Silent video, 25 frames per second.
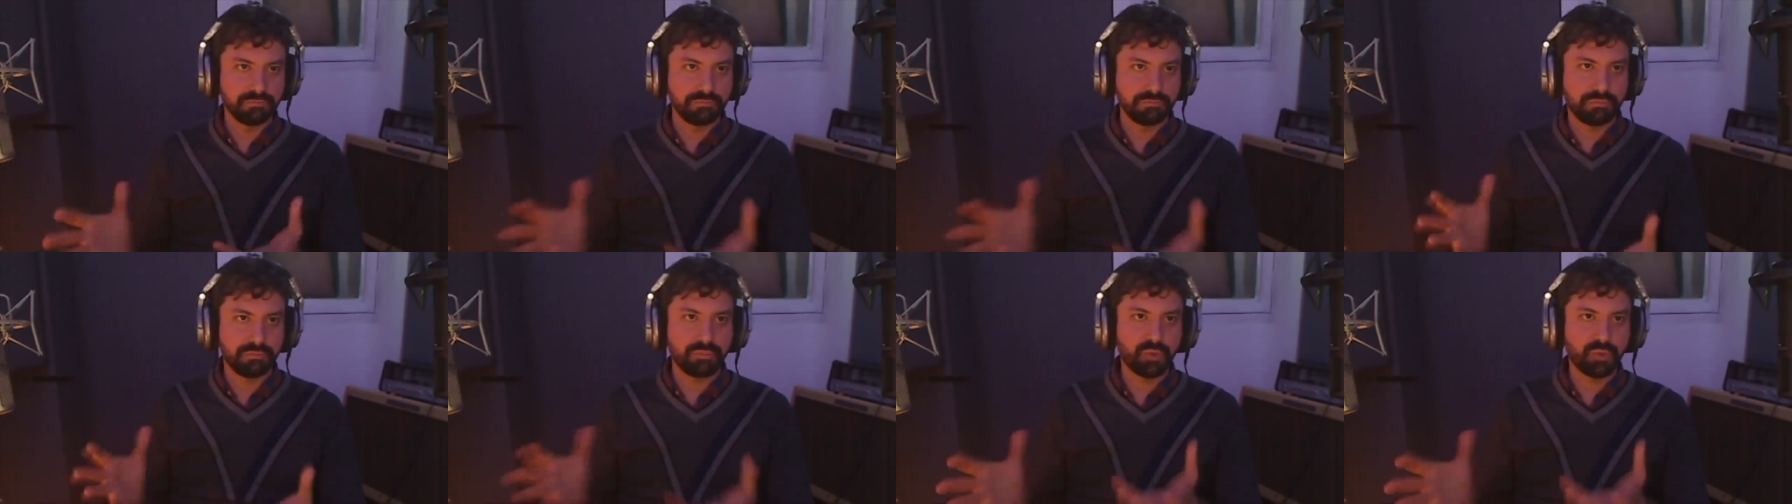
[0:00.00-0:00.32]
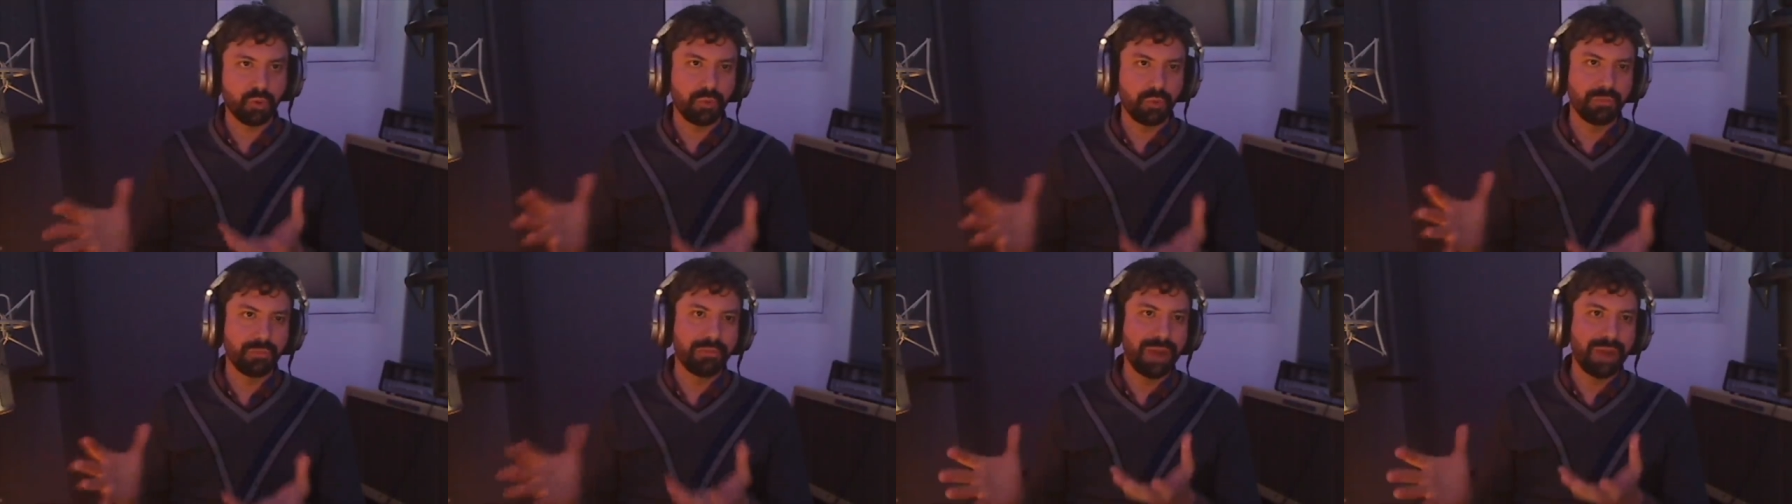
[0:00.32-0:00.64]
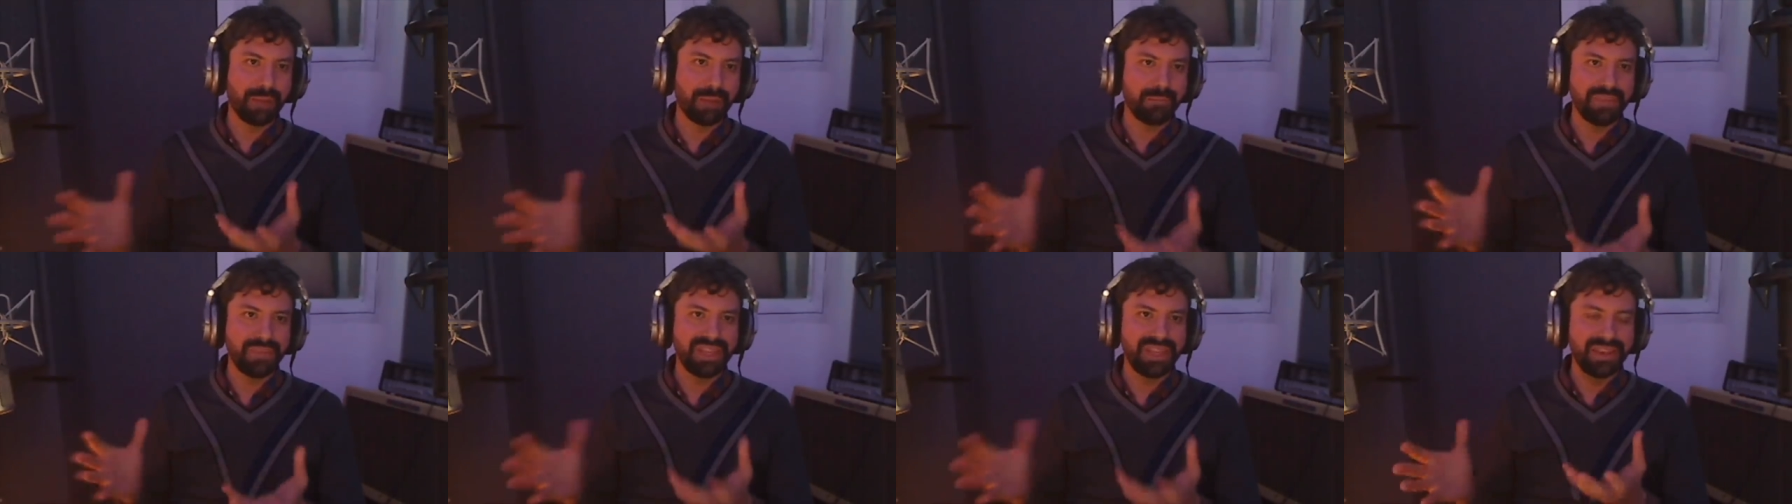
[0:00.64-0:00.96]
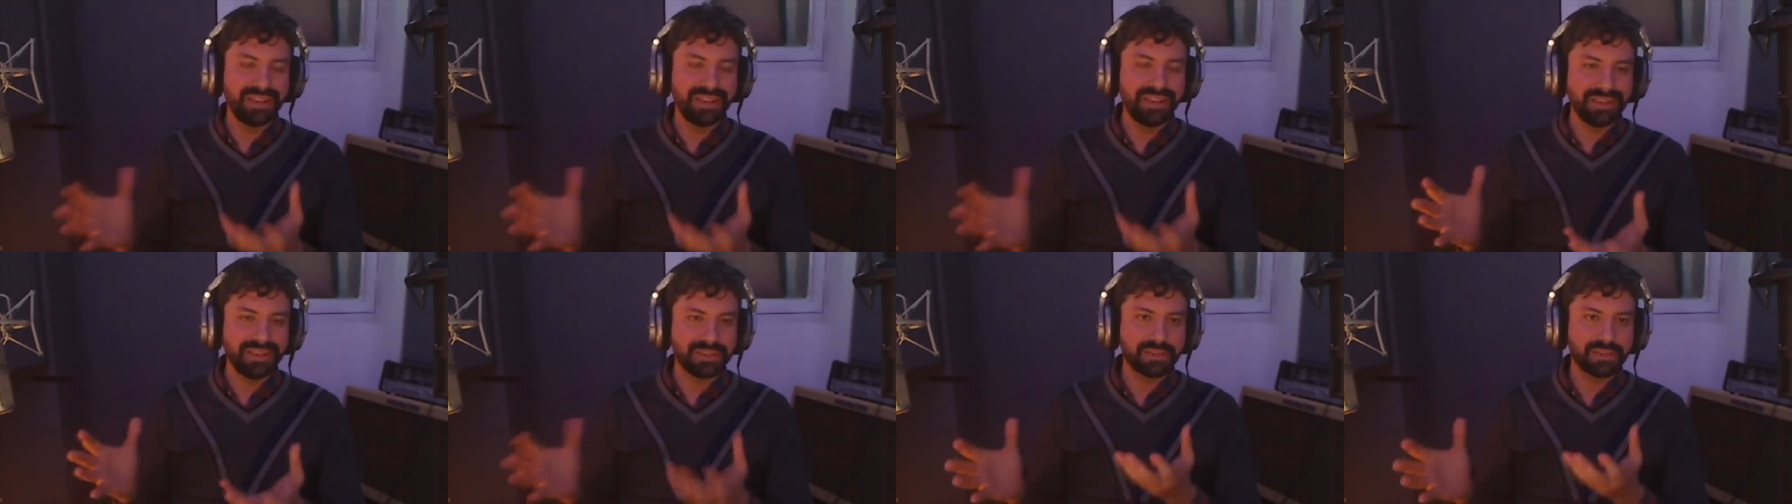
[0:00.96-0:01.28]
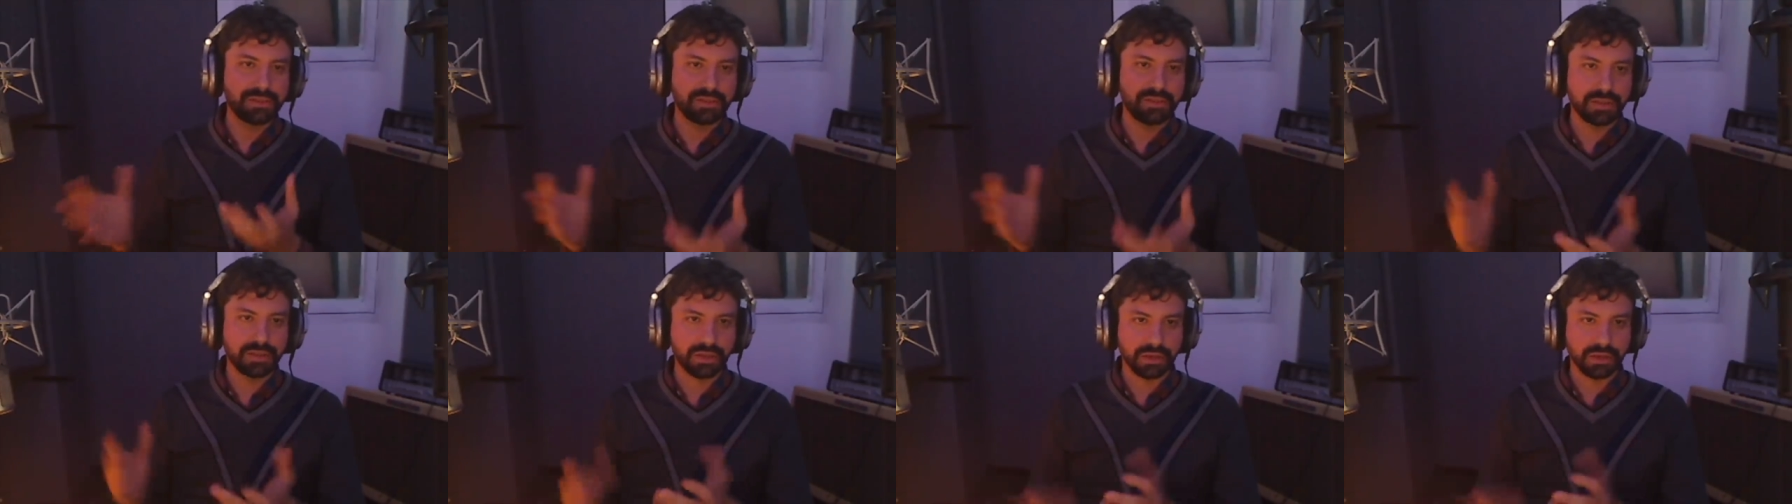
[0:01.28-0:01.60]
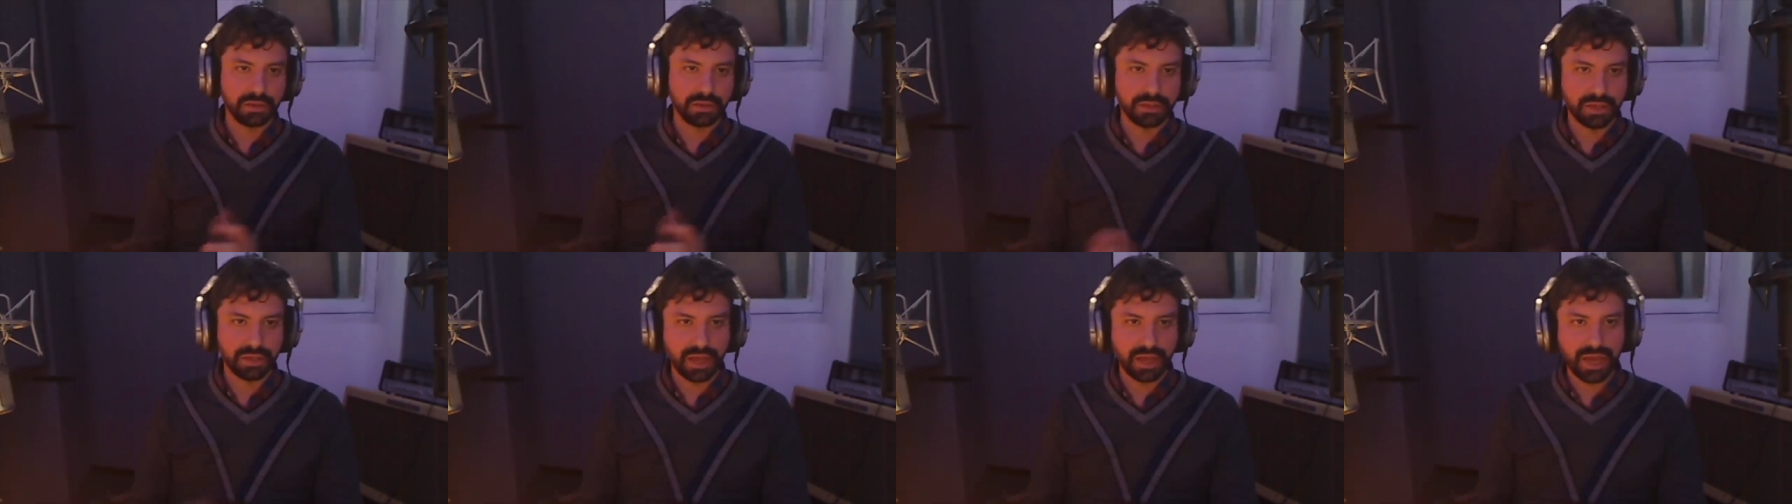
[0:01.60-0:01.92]

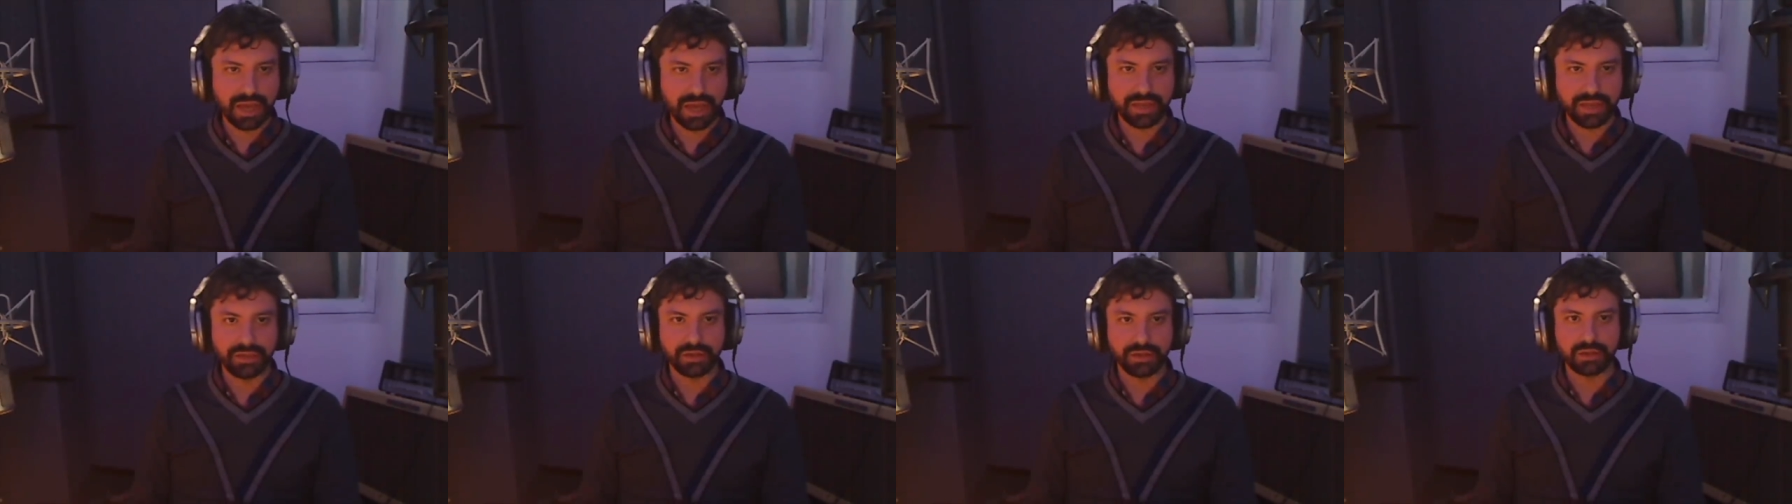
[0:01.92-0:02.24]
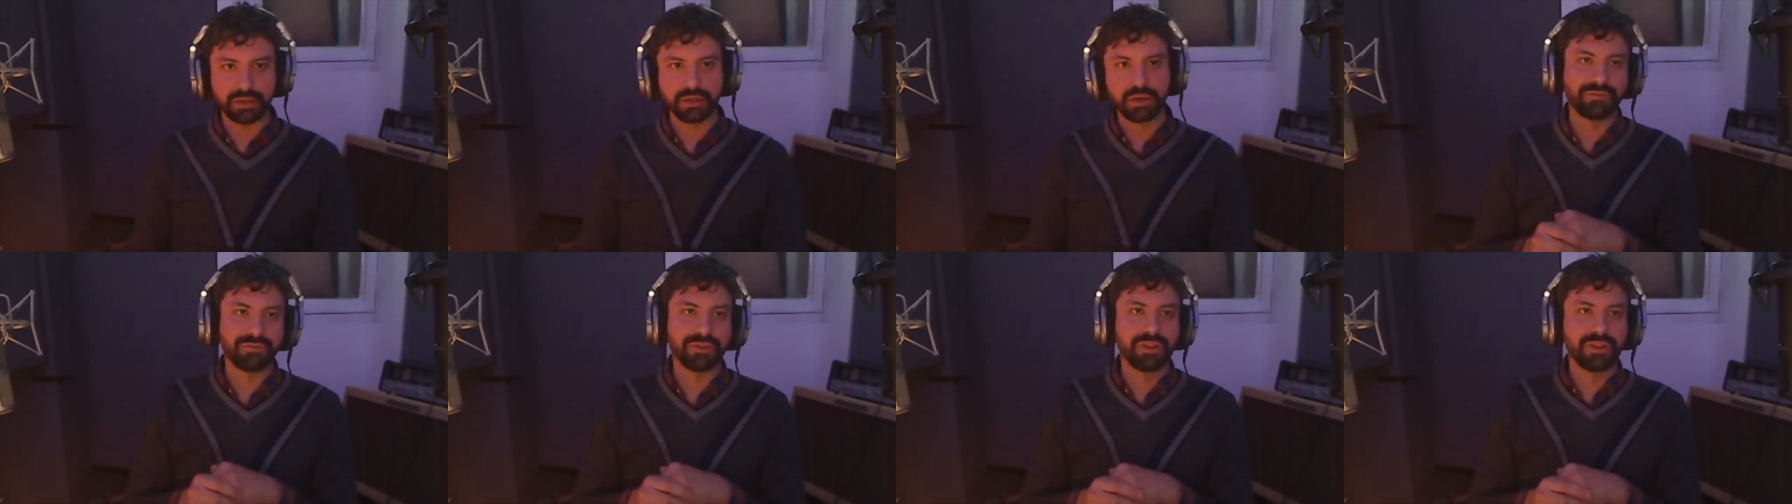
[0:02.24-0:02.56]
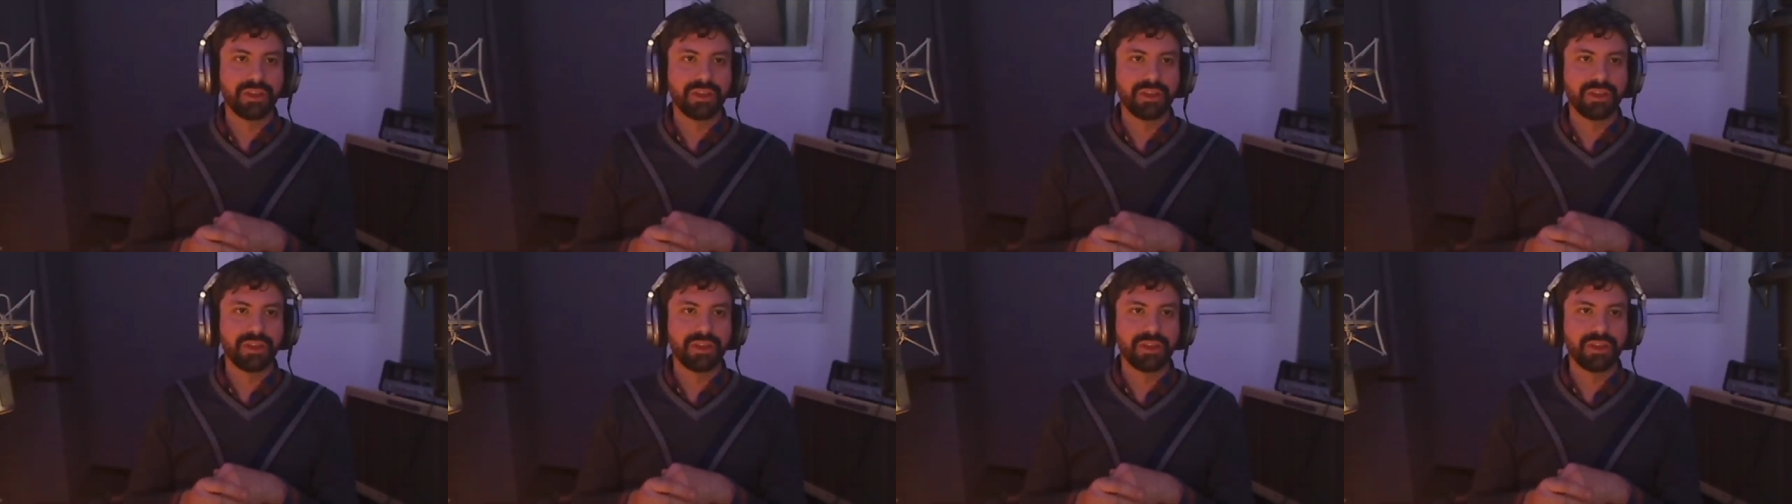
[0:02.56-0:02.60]
probabilistically higher,